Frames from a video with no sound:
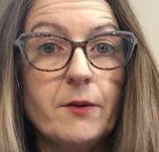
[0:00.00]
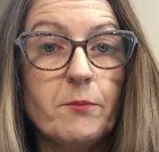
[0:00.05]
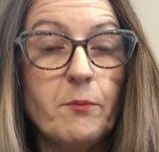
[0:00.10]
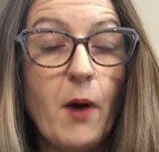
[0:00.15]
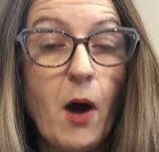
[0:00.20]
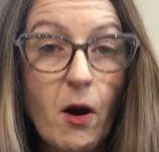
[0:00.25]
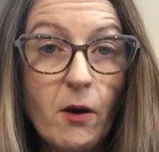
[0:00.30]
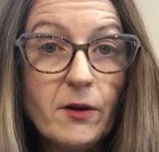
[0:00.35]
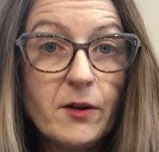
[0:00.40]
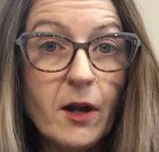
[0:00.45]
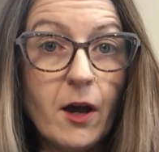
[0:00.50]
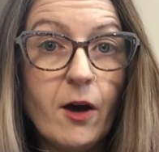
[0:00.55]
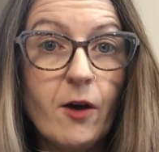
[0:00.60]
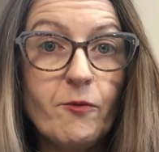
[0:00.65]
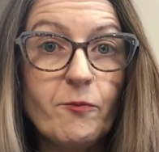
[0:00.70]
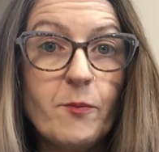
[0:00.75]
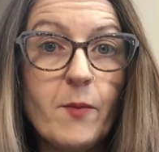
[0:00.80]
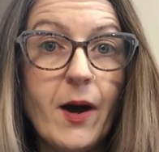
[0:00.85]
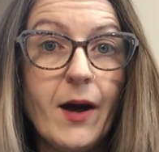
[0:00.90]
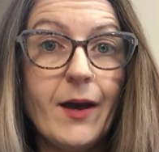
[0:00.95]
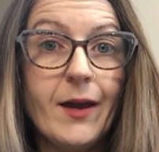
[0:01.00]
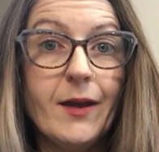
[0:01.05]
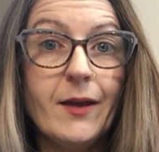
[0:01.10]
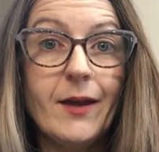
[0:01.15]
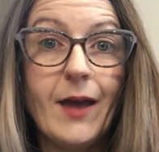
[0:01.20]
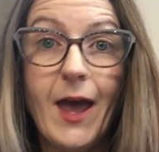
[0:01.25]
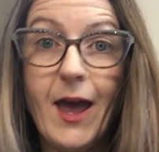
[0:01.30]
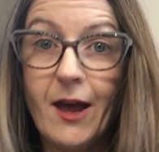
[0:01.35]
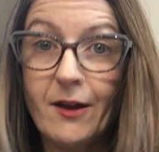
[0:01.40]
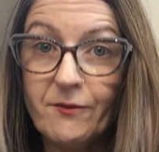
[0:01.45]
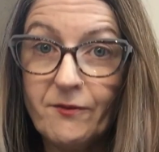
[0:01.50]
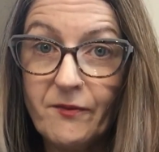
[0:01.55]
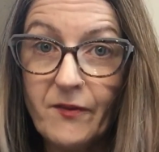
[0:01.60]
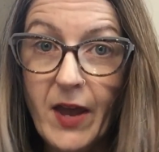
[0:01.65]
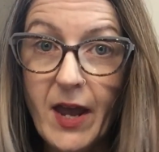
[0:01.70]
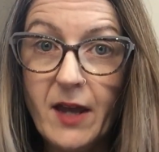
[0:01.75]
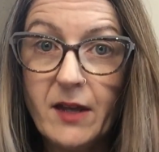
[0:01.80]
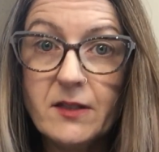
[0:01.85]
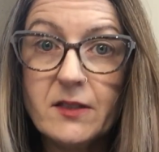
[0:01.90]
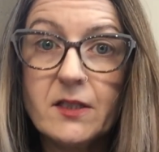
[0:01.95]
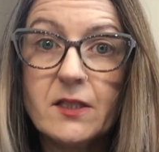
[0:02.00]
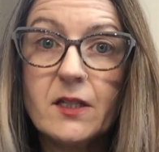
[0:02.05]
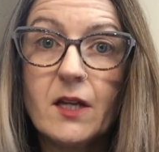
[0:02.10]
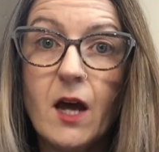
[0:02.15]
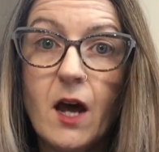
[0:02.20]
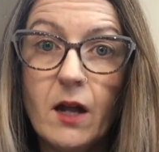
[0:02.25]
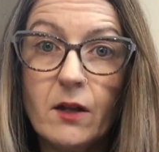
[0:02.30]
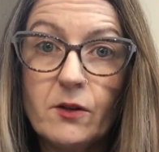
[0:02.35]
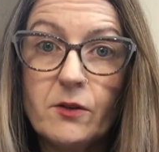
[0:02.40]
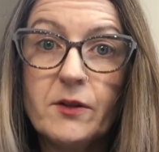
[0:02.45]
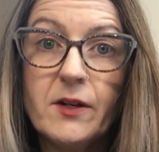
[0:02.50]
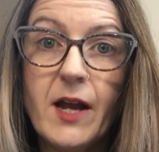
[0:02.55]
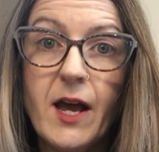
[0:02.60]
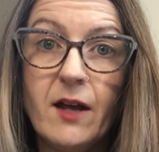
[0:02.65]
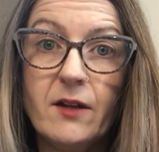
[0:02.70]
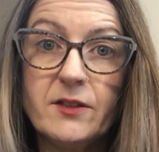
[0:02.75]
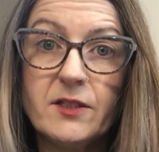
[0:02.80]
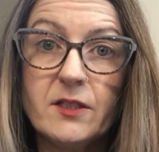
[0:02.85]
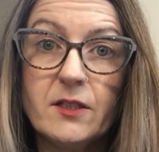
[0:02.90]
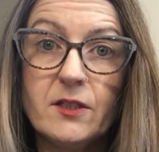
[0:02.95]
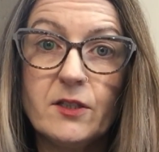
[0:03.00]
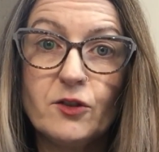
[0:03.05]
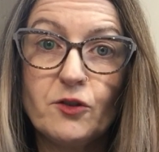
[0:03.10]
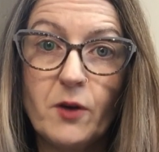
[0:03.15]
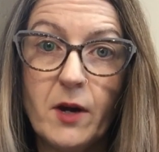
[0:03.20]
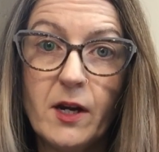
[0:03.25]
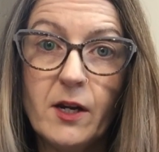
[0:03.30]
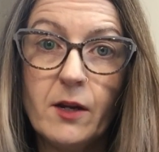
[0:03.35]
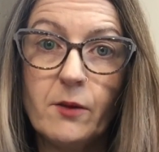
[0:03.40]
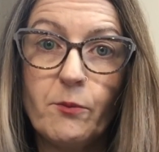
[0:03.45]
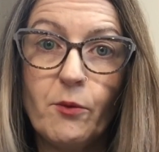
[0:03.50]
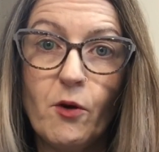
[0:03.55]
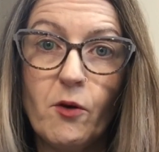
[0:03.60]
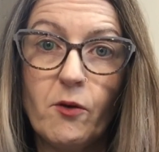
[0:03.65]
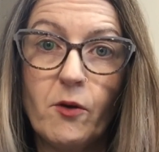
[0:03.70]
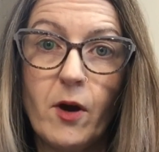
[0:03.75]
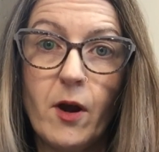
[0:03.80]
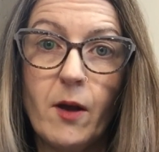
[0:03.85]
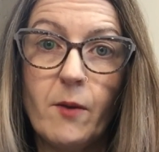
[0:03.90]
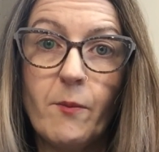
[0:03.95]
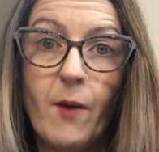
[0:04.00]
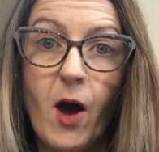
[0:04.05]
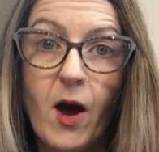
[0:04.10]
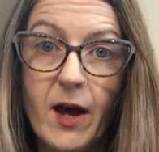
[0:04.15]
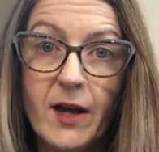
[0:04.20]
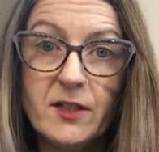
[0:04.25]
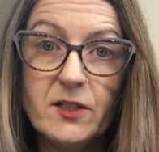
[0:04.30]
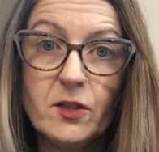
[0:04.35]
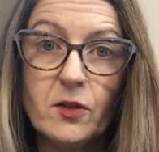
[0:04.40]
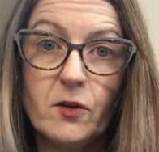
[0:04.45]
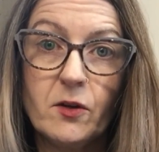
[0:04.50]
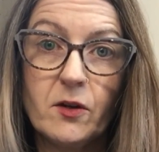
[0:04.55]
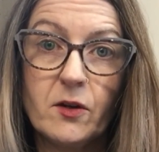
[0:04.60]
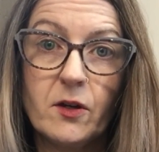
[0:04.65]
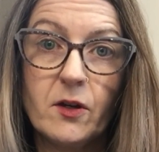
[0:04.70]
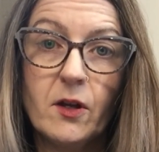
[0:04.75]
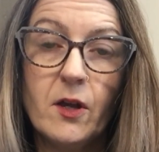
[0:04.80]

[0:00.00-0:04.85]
part of my advanced color analysis training program I took.